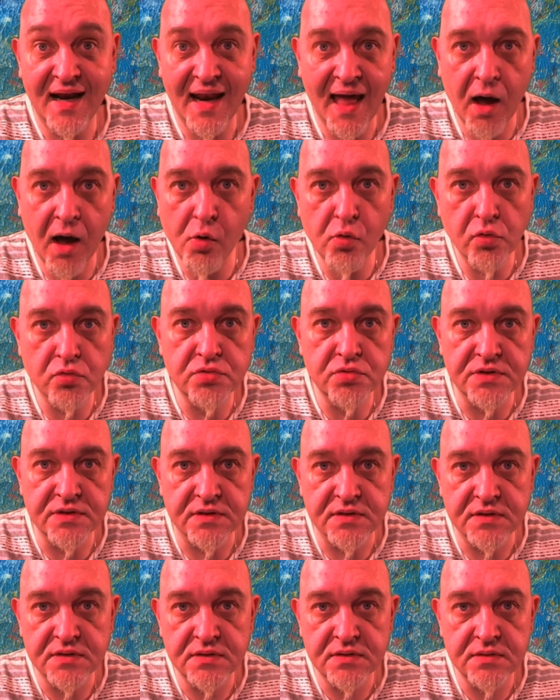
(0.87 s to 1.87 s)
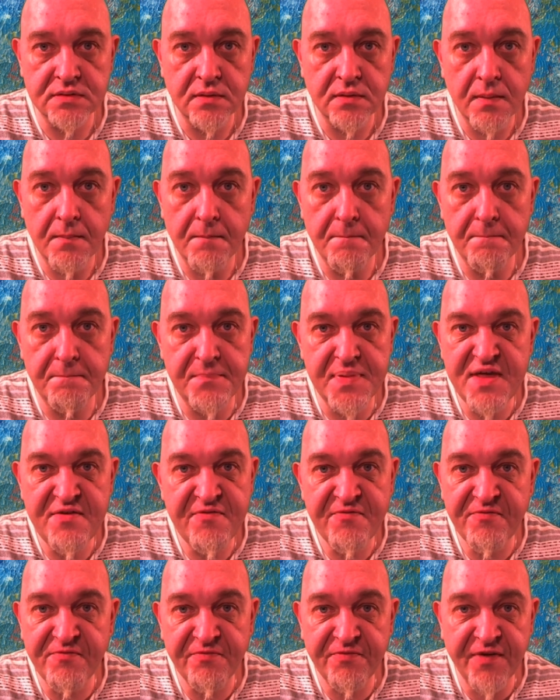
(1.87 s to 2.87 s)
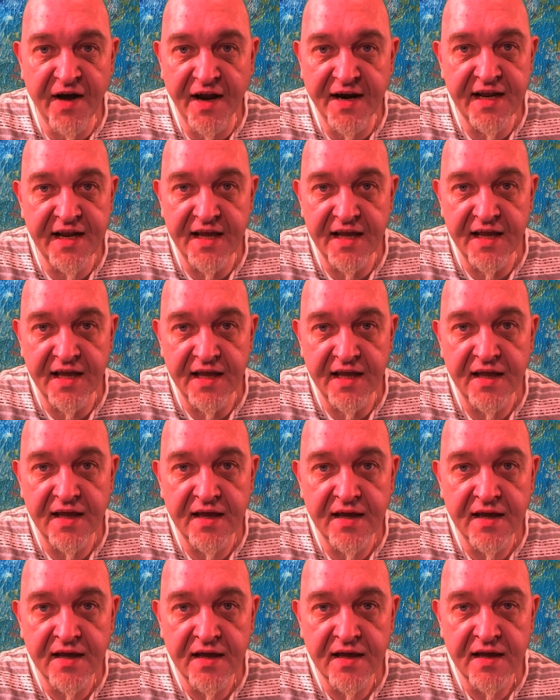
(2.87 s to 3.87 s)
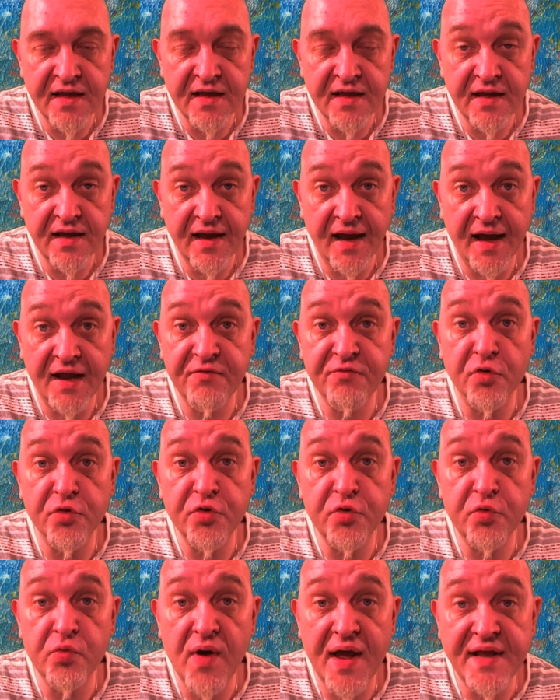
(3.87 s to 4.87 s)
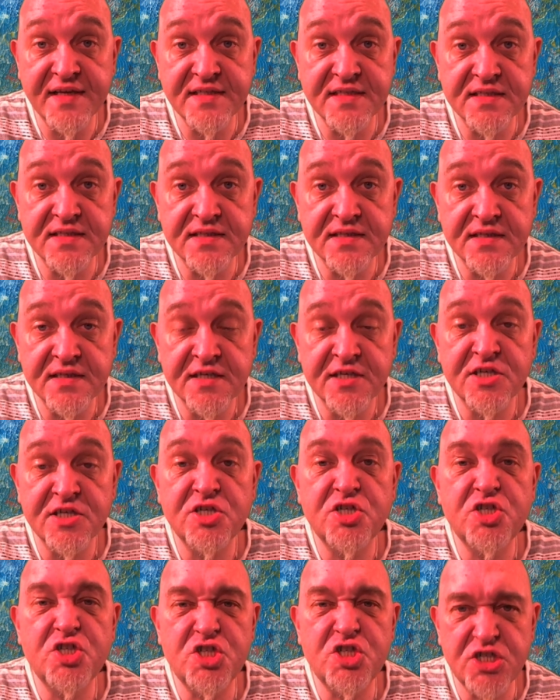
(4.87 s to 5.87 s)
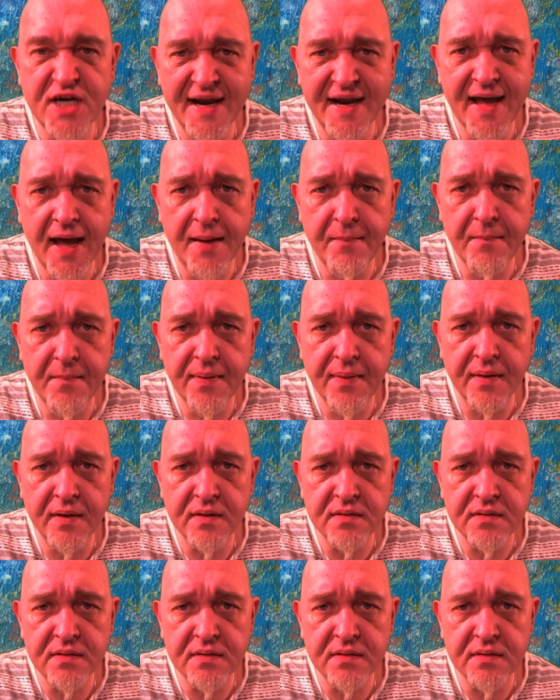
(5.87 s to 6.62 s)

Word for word: clown, be funny, and for the rest, shut up.